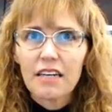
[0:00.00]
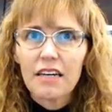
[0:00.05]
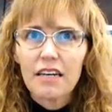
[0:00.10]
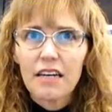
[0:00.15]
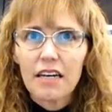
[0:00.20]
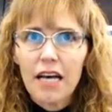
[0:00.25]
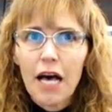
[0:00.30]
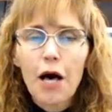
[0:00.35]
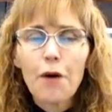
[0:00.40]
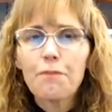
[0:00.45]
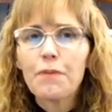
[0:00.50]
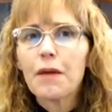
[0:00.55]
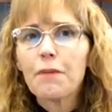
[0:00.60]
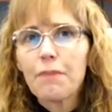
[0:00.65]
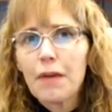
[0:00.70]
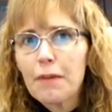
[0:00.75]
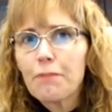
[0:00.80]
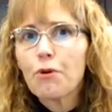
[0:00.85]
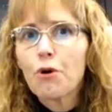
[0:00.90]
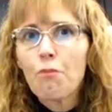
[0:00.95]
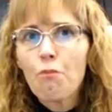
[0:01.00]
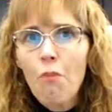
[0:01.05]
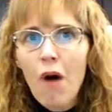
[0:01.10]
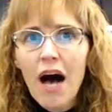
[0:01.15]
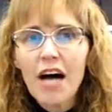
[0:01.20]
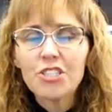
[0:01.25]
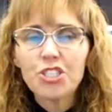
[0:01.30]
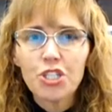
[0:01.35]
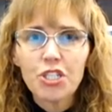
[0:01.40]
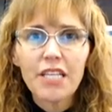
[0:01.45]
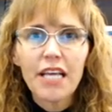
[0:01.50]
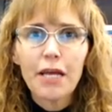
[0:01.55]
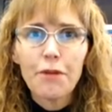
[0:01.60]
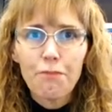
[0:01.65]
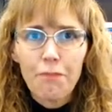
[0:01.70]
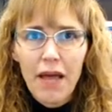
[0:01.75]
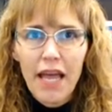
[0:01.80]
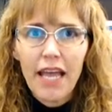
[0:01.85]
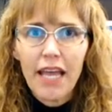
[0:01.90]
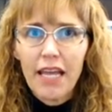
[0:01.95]
helping people modulate
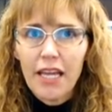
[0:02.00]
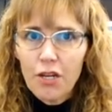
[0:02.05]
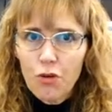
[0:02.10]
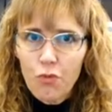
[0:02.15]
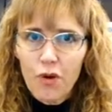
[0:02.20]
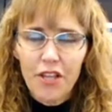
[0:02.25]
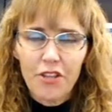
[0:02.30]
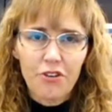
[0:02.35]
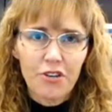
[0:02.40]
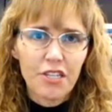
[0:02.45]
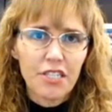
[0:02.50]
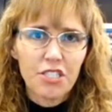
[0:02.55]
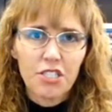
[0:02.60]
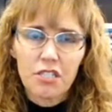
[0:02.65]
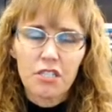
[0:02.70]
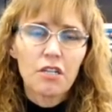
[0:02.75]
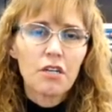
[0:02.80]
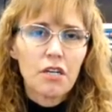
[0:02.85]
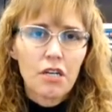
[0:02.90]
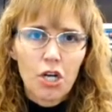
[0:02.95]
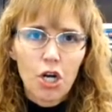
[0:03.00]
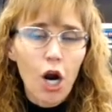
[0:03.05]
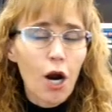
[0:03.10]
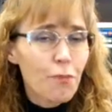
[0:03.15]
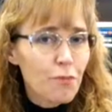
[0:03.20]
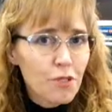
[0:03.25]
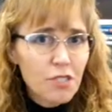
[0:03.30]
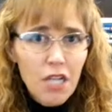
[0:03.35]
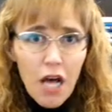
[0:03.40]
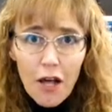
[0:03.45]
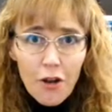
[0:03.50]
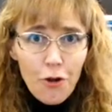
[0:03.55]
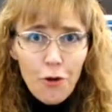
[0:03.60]
pain, whether it's carpal tunnel